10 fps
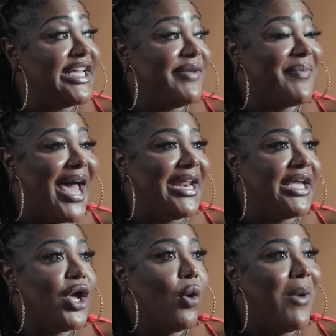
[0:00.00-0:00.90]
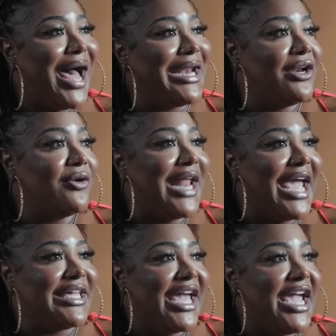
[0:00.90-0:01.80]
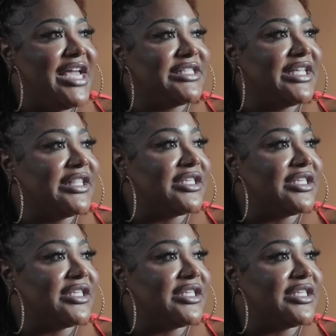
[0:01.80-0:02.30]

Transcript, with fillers: anybody why they don't like gays,